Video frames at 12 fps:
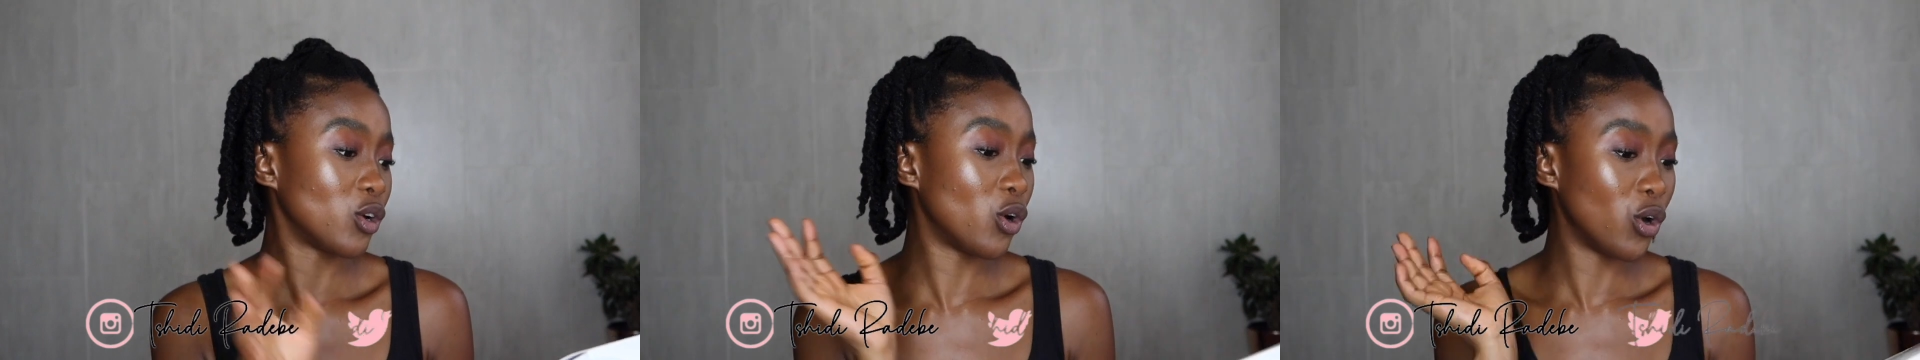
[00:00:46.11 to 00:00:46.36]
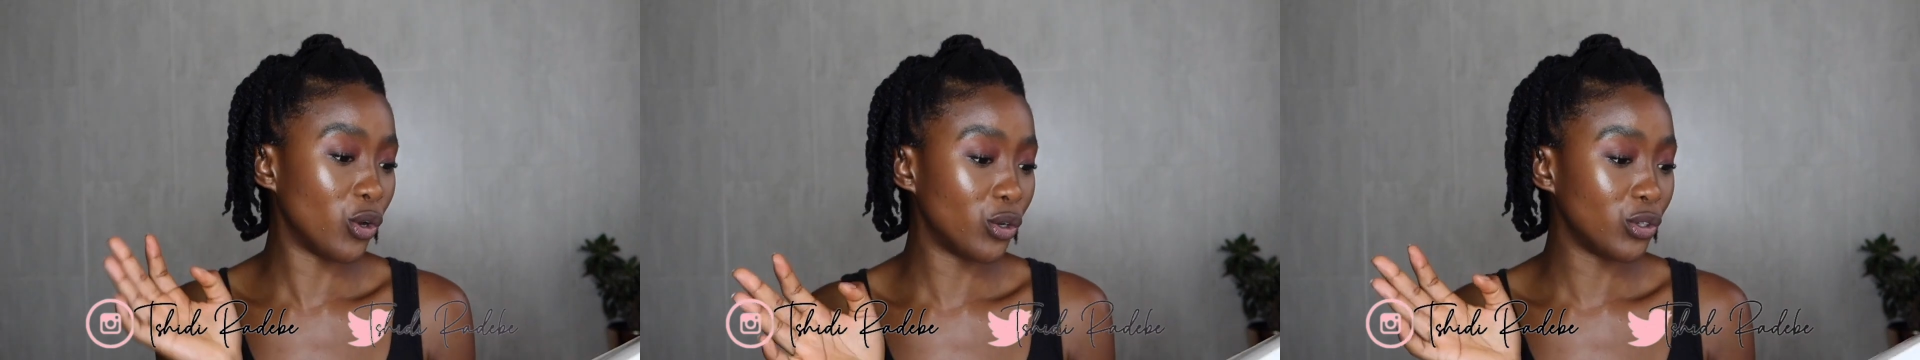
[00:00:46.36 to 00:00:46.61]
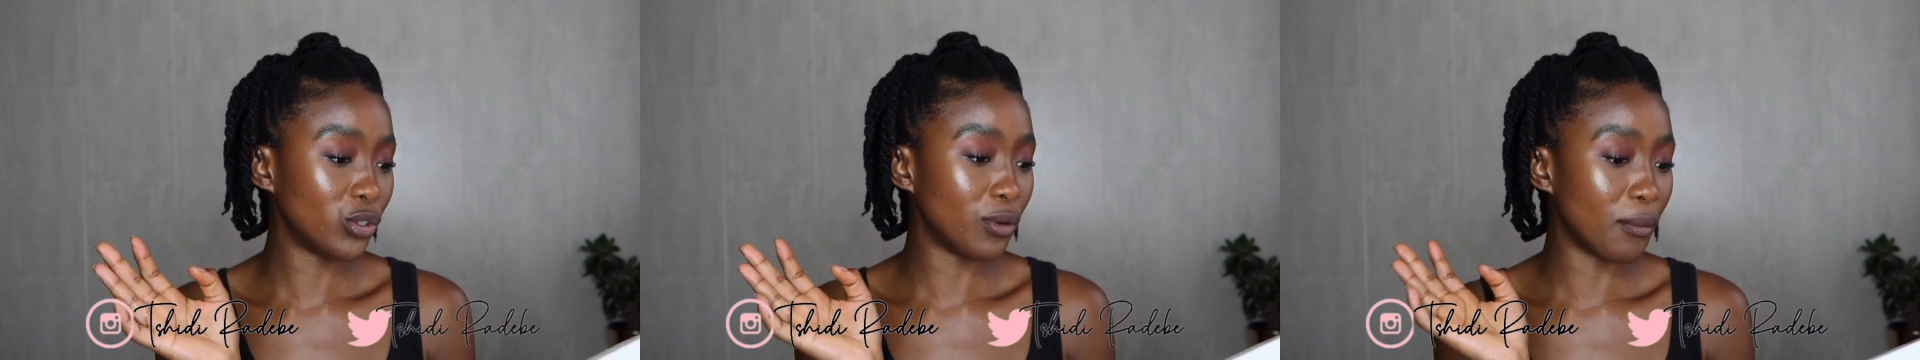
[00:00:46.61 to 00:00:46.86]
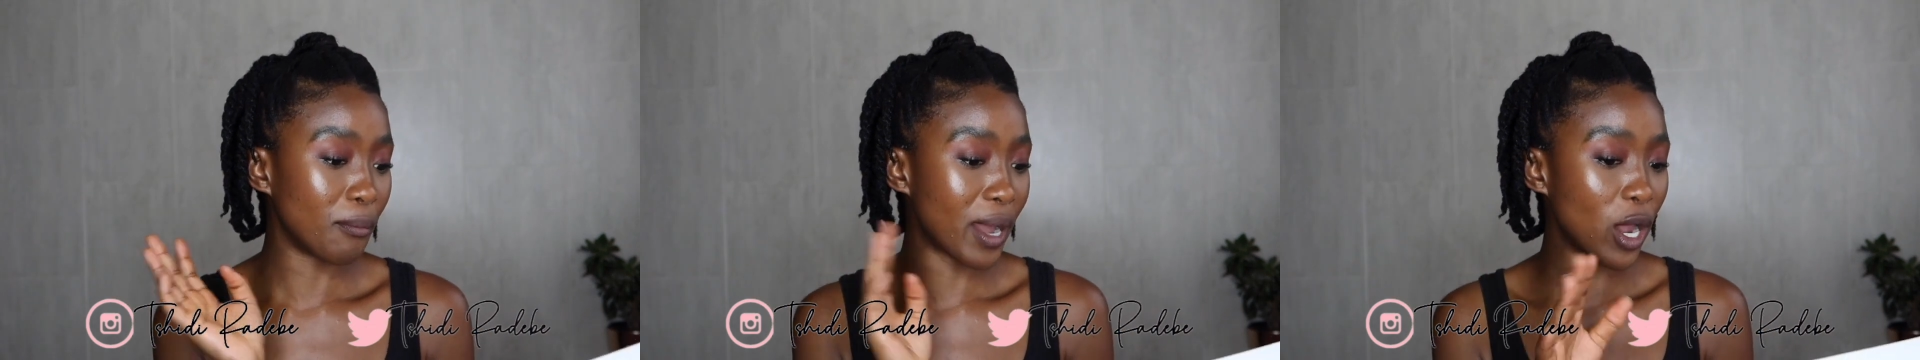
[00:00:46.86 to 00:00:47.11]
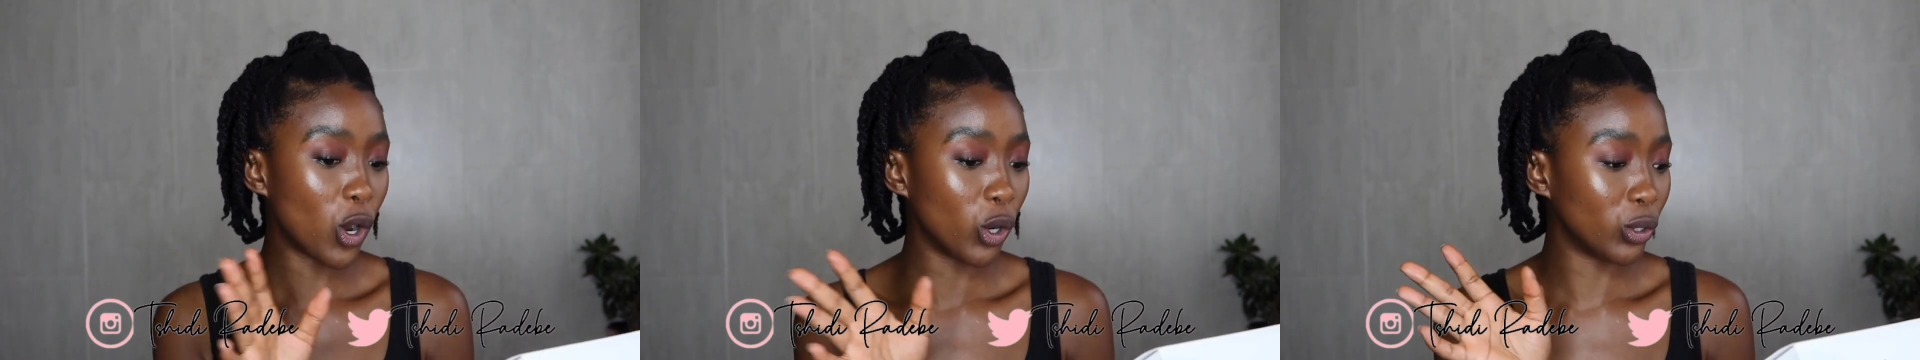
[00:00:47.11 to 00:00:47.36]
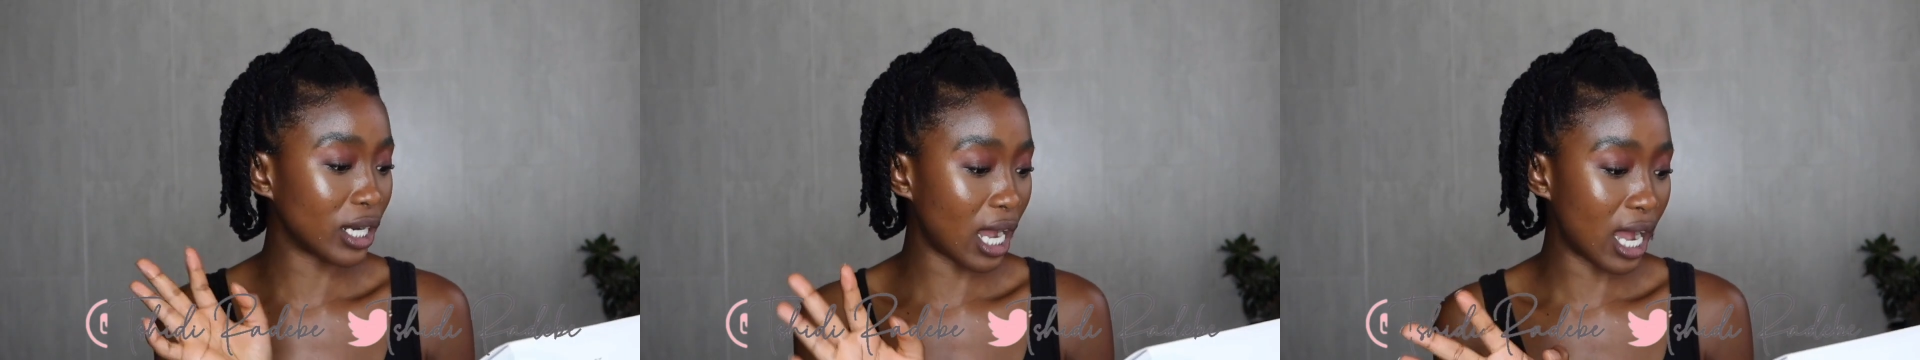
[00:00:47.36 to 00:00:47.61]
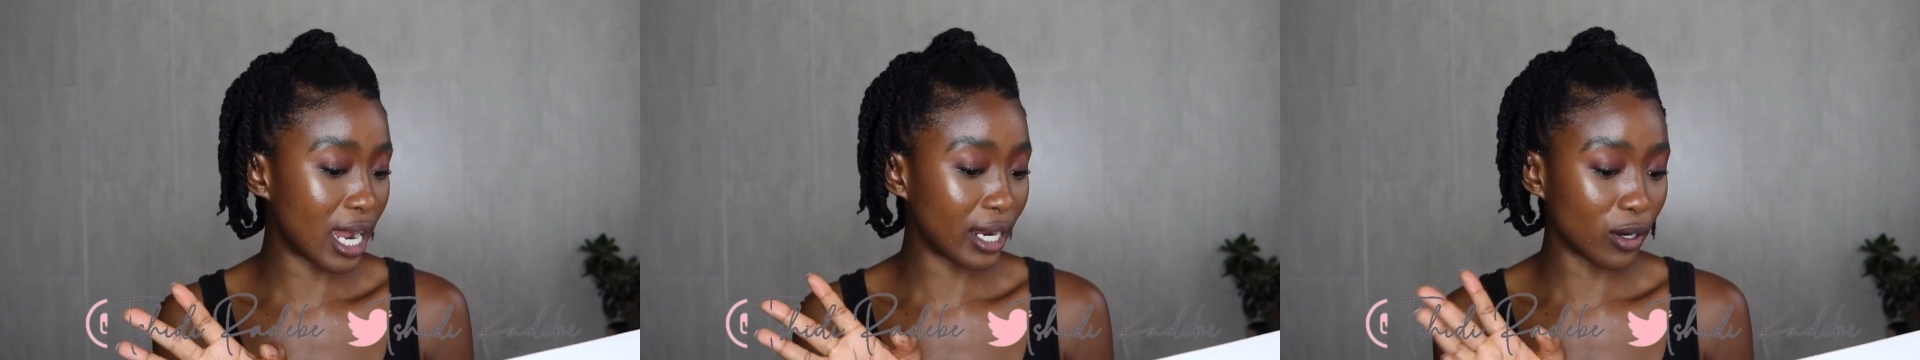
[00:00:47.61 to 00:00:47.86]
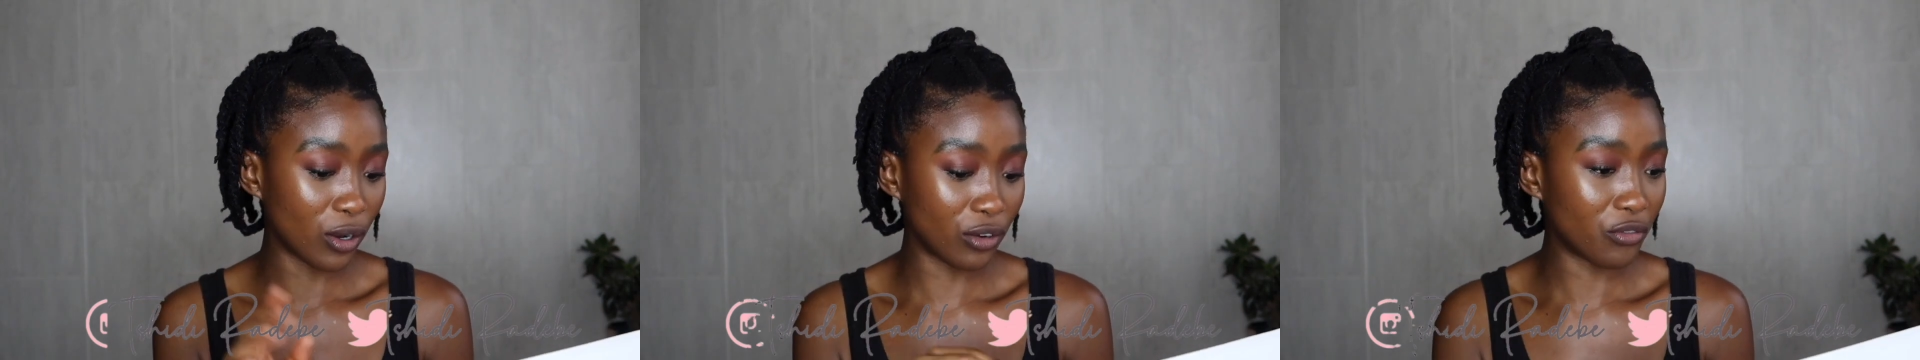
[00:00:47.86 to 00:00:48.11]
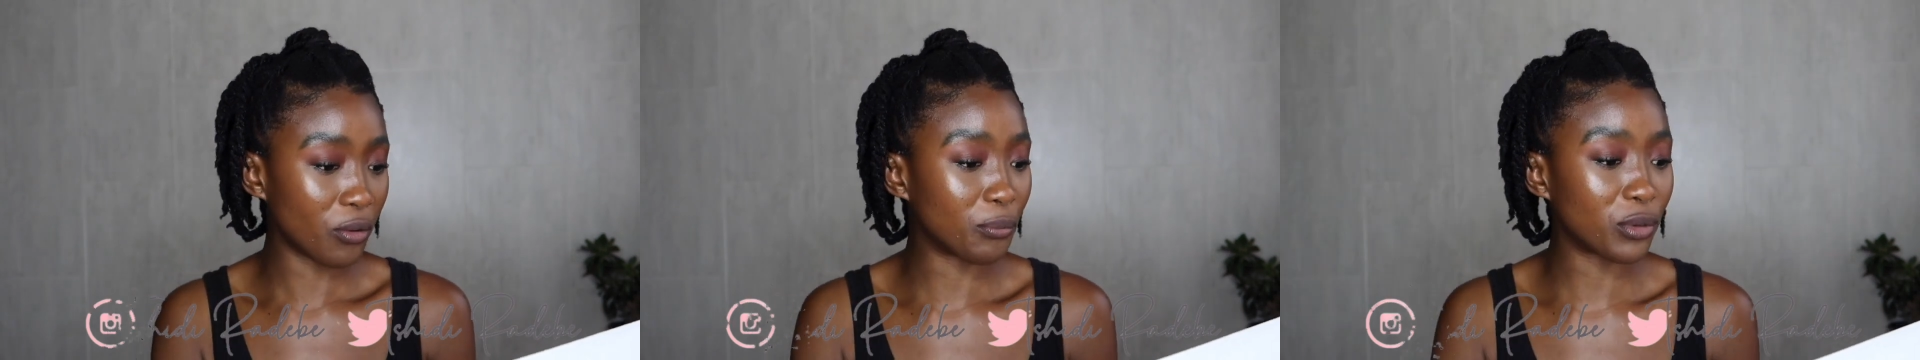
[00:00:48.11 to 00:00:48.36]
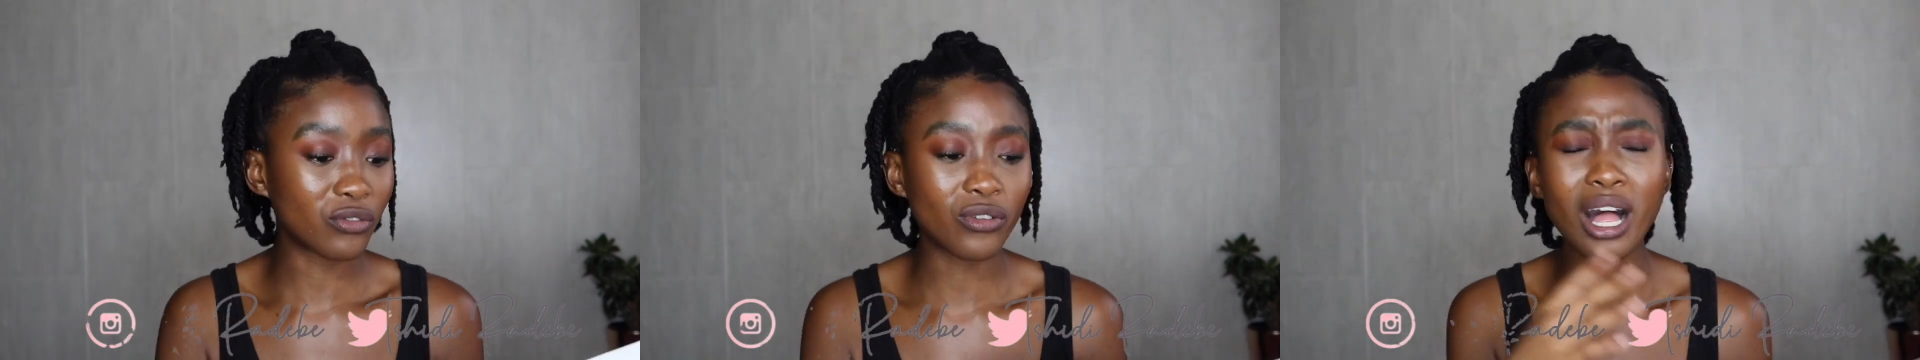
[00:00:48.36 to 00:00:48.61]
"Oh, my own kind of beautiful."